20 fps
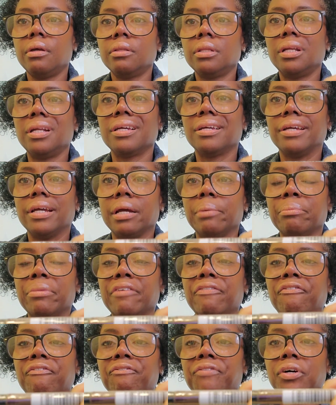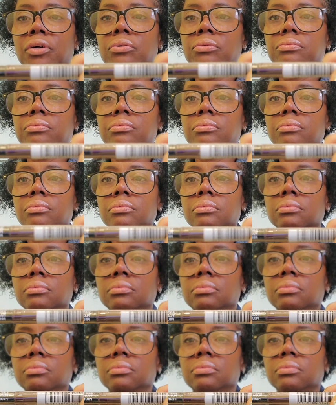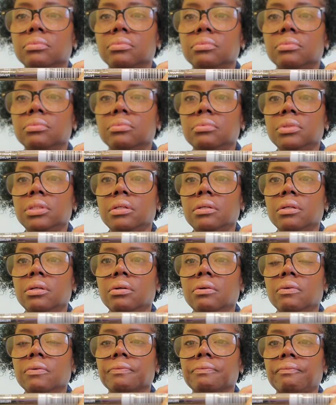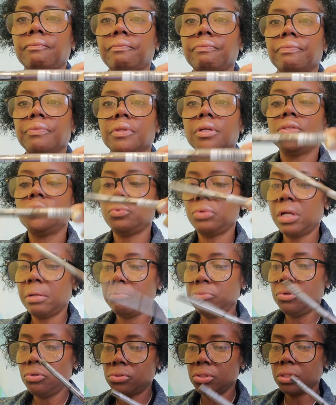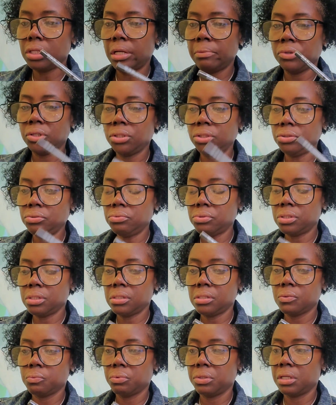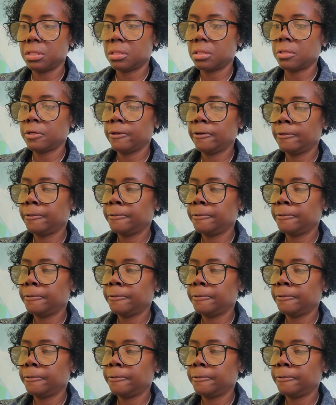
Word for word: Not a camera, my phone. There we go. Is what I'm using. I'm going to use this with,